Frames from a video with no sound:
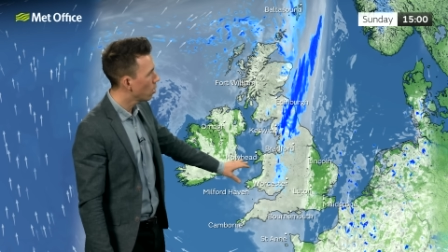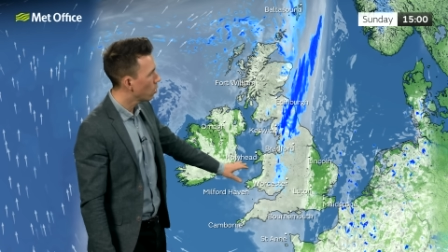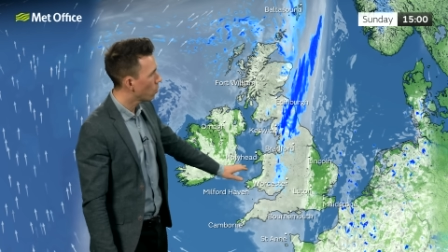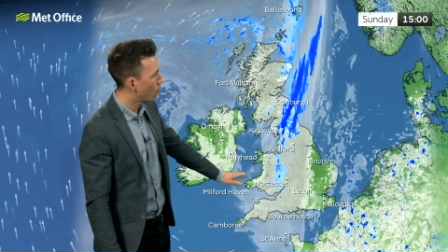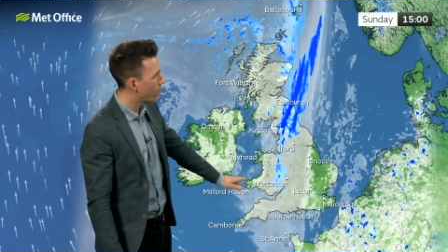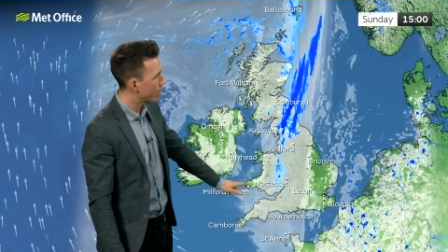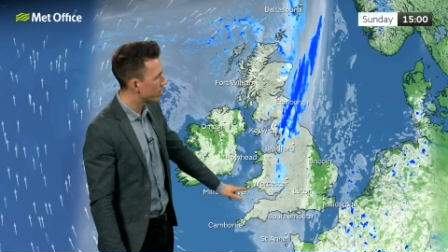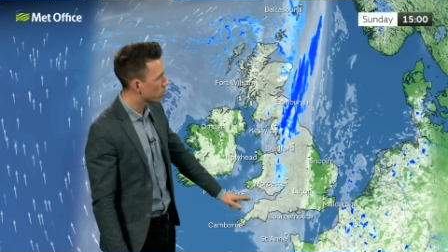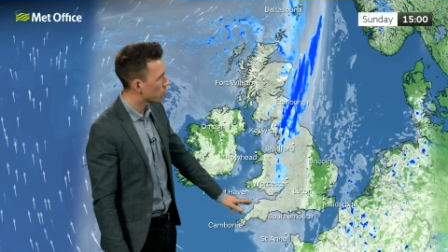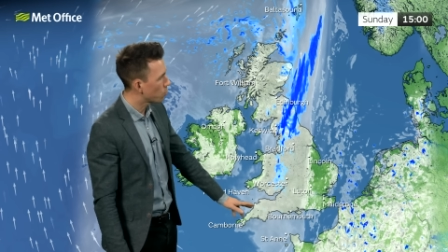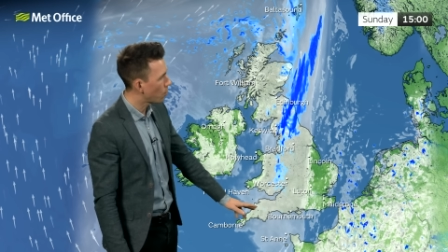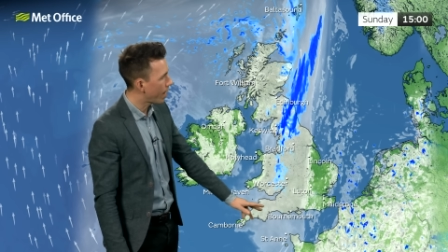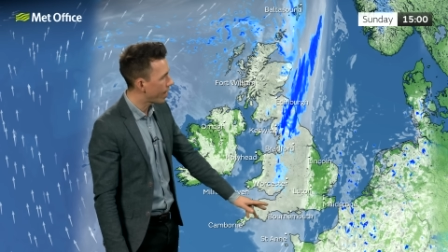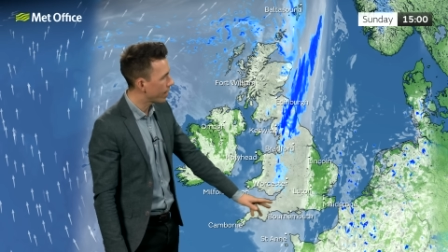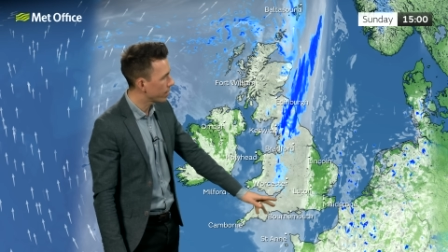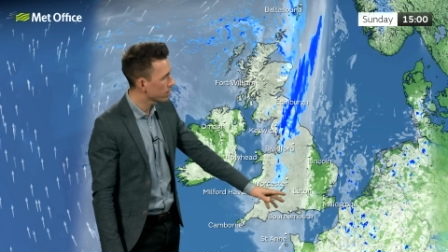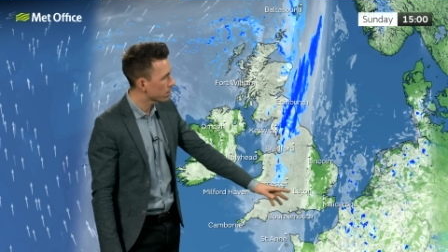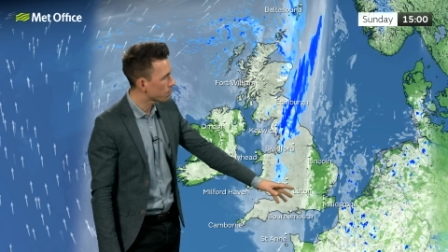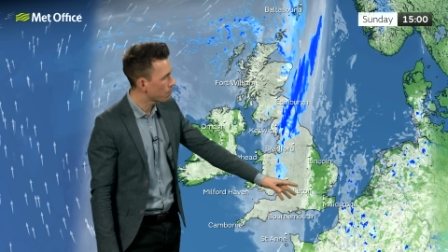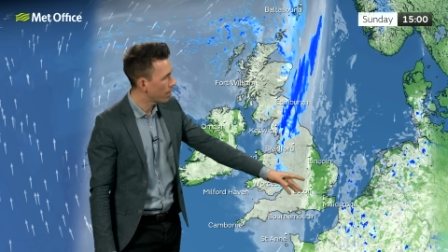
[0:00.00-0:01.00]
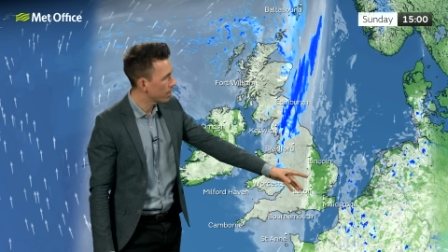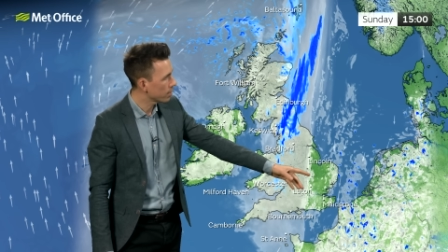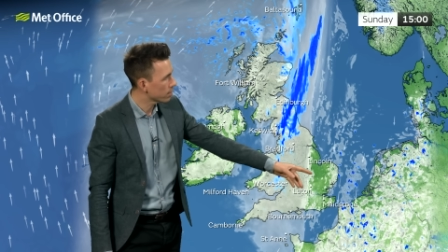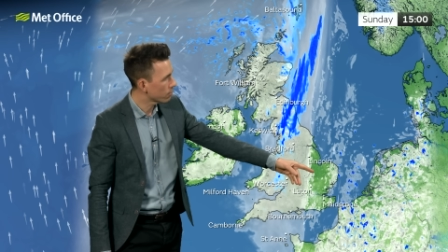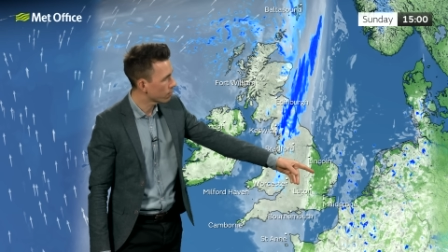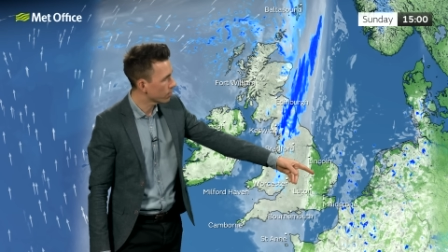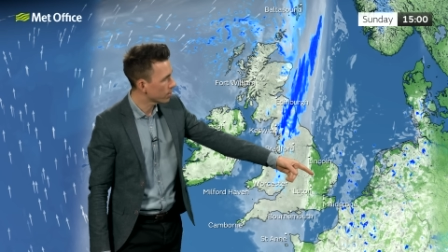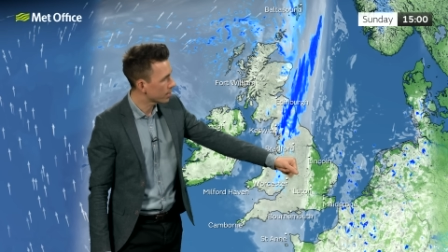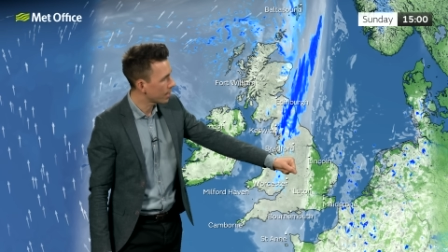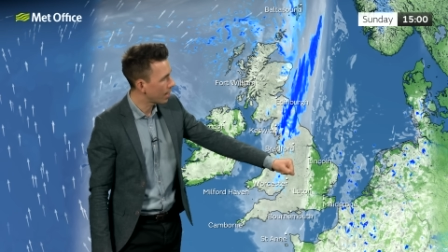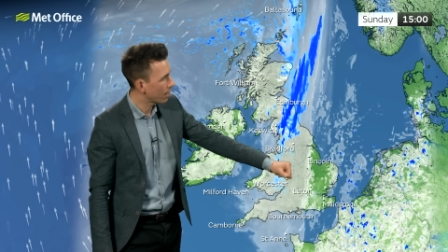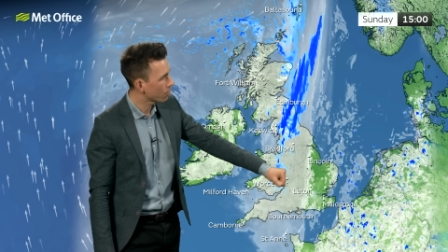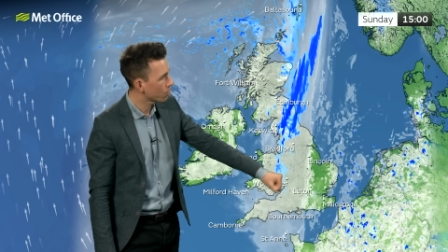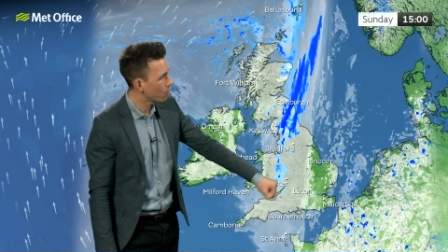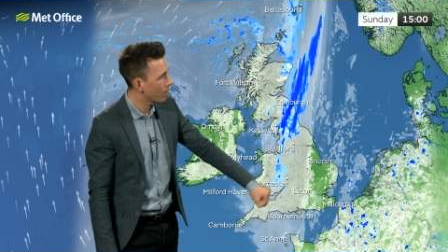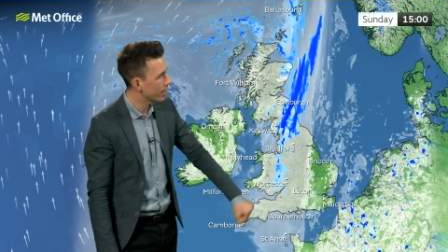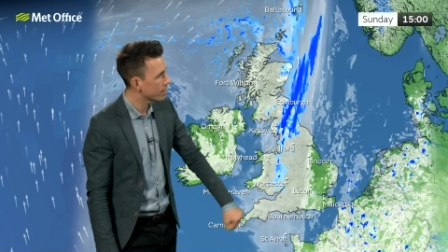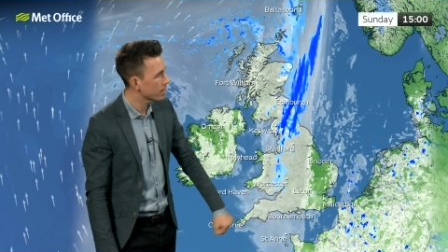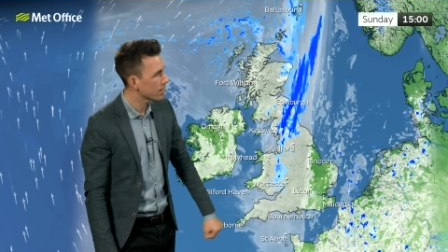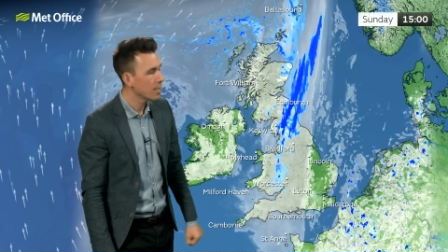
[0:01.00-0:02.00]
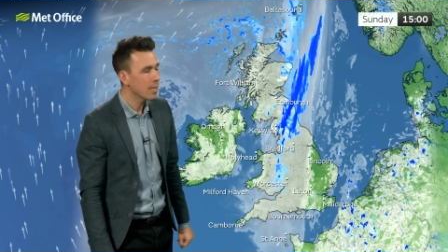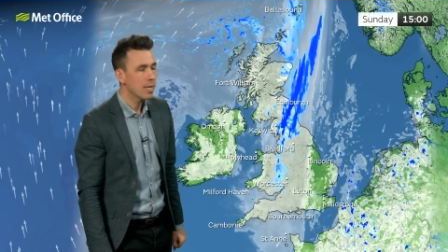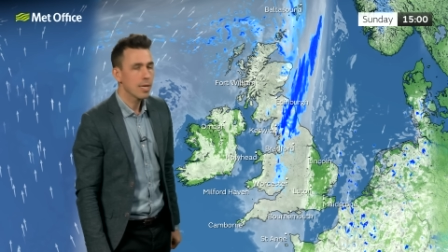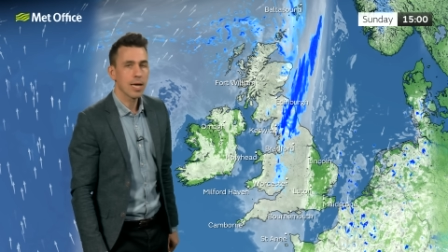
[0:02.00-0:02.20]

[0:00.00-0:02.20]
West Wales, parts of the southwest,